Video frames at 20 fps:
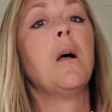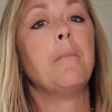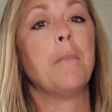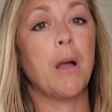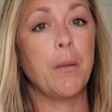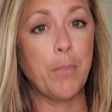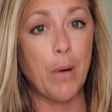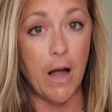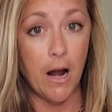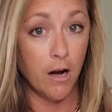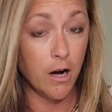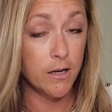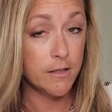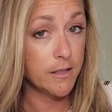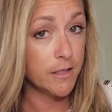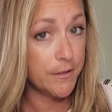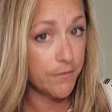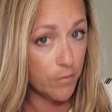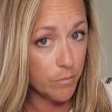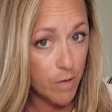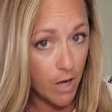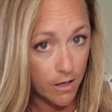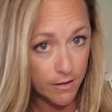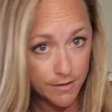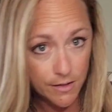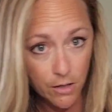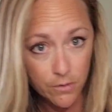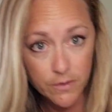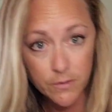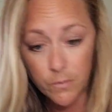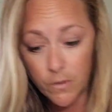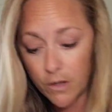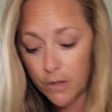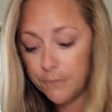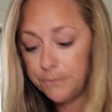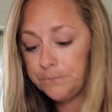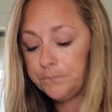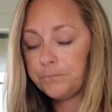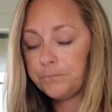My Pyrex is from Costco as well.